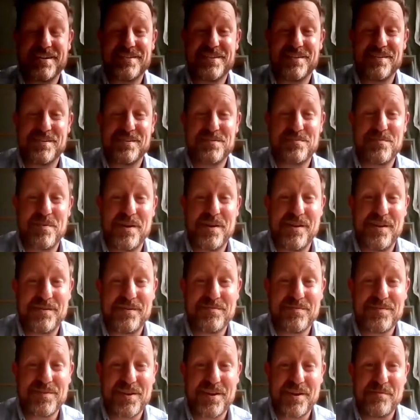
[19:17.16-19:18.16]
guess it's kind
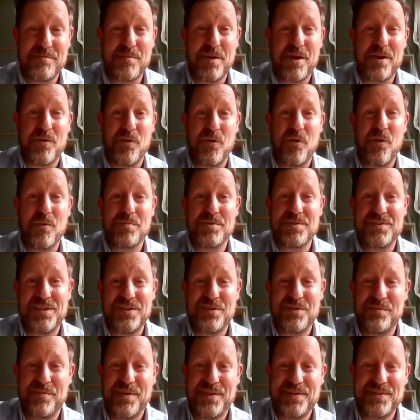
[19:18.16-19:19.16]
of polar
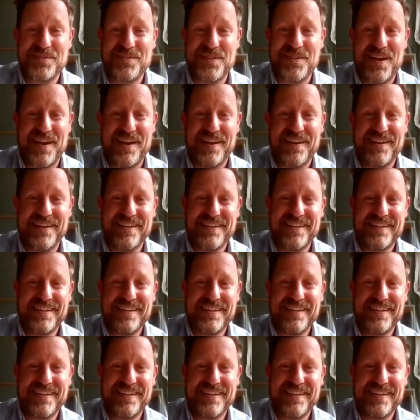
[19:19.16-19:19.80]
opposite almost there.